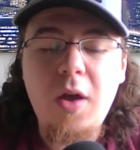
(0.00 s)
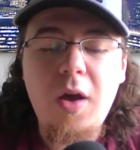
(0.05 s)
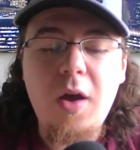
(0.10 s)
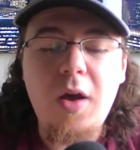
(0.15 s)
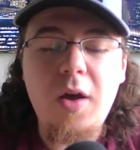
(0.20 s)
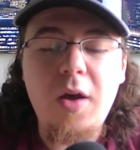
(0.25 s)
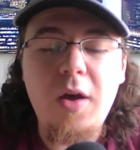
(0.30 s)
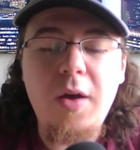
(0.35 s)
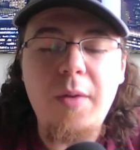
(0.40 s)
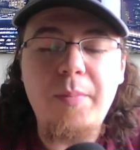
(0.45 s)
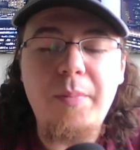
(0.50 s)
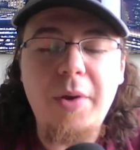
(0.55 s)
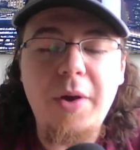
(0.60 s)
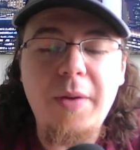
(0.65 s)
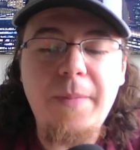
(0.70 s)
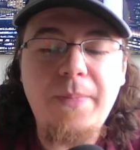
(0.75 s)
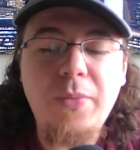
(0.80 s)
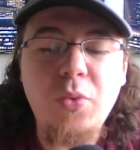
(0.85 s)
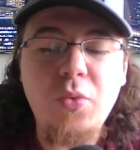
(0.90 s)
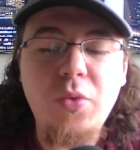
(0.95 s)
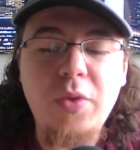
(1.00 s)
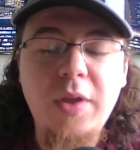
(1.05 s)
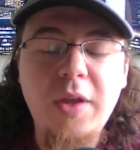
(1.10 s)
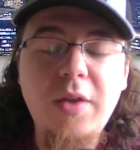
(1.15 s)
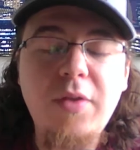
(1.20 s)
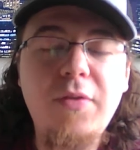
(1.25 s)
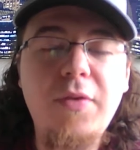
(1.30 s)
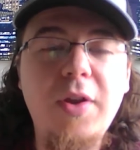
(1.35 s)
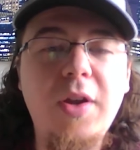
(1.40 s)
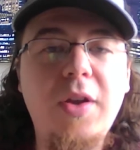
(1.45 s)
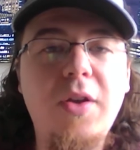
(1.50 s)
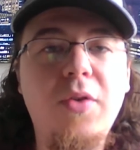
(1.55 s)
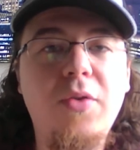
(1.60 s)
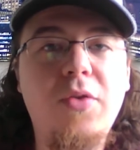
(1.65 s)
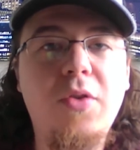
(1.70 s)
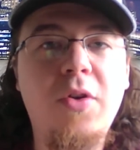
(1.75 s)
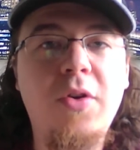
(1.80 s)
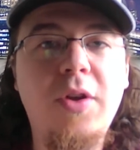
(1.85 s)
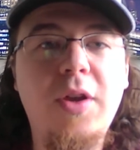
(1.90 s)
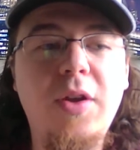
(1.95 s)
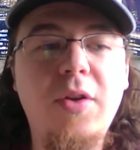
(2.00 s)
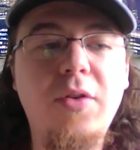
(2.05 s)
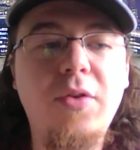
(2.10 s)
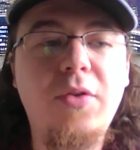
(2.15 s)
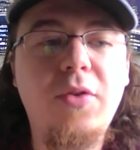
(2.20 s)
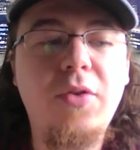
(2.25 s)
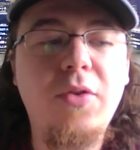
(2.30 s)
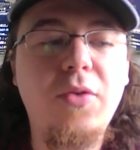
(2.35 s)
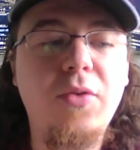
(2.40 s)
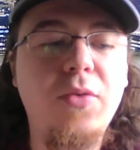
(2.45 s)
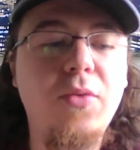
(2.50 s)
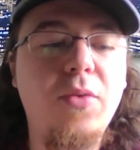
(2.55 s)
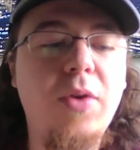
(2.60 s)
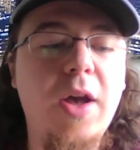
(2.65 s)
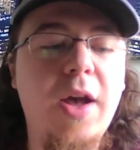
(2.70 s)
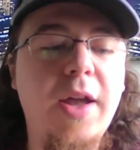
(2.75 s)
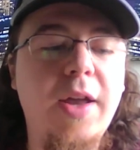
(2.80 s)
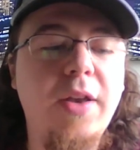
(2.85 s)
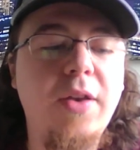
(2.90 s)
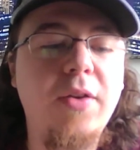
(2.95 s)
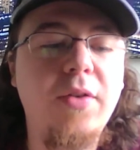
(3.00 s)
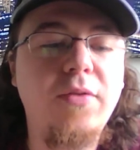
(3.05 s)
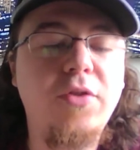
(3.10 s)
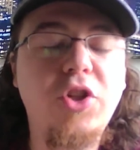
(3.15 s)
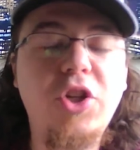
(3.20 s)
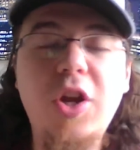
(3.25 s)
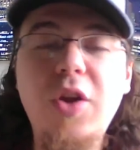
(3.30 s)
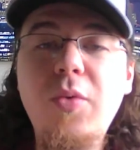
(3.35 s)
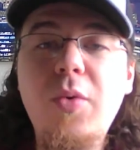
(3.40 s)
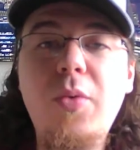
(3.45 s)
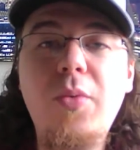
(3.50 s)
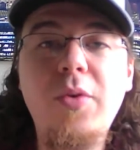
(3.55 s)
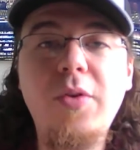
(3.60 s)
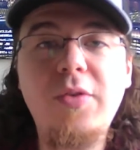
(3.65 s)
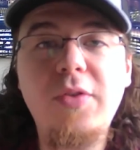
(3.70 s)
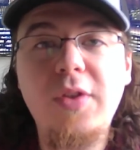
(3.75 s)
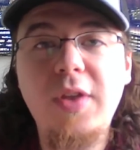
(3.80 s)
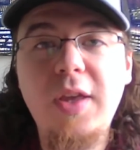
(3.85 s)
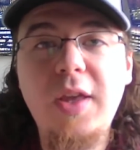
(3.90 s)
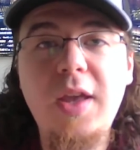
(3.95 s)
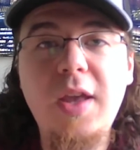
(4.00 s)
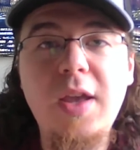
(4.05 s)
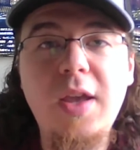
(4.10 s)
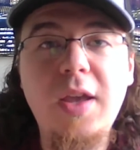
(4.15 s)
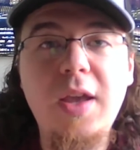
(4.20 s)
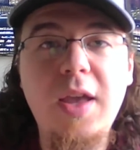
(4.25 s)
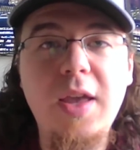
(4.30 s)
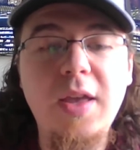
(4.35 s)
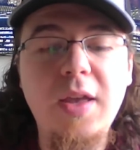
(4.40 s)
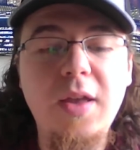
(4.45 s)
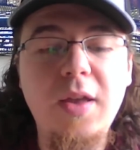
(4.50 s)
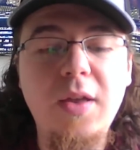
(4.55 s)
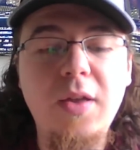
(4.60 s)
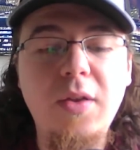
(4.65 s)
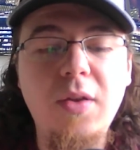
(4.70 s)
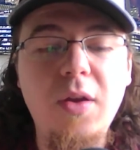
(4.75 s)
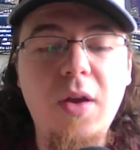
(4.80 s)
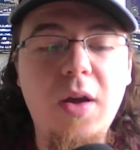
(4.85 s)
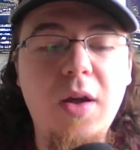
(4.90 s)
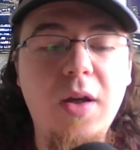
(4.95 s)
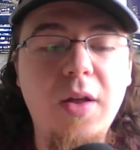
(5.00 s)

But these videos are here to kind of share what we're seeing in